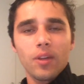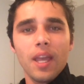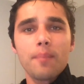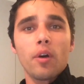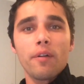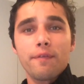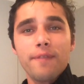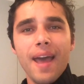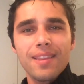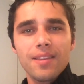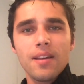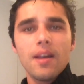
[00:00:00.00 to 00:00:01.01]
Okay, more
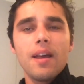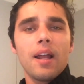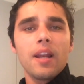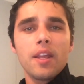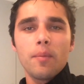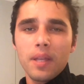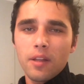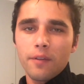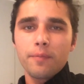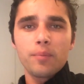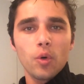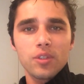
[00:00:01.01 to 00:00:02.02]
fat, little bit
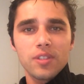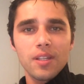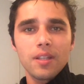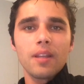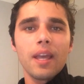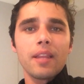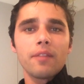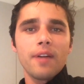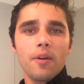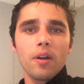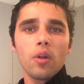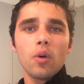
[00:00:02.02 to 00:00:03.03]
of protein, and
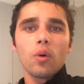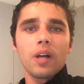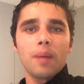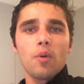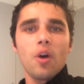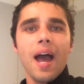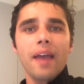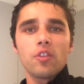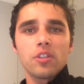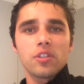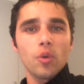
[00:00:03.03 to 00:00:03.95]
very low carbohydrates.